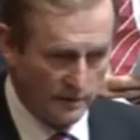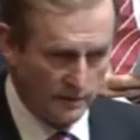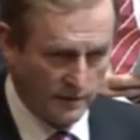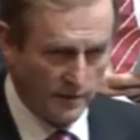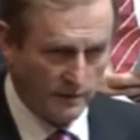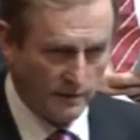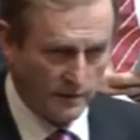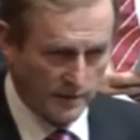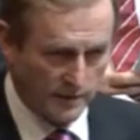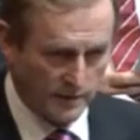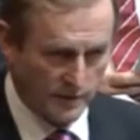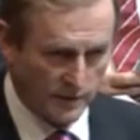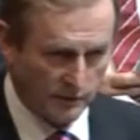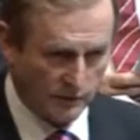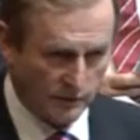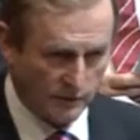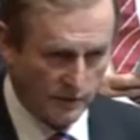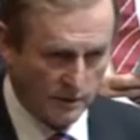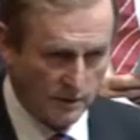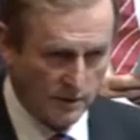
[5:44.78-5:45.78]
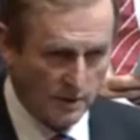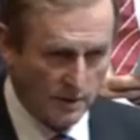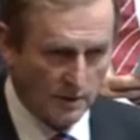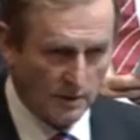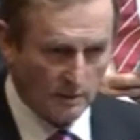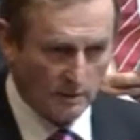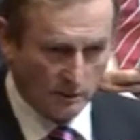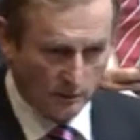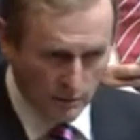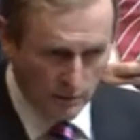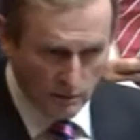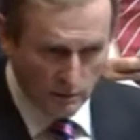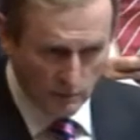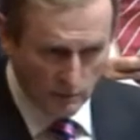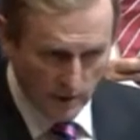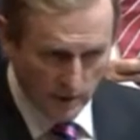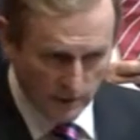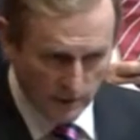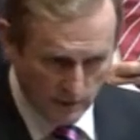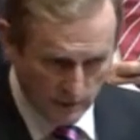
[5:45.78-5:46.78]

of compensation. And when you raise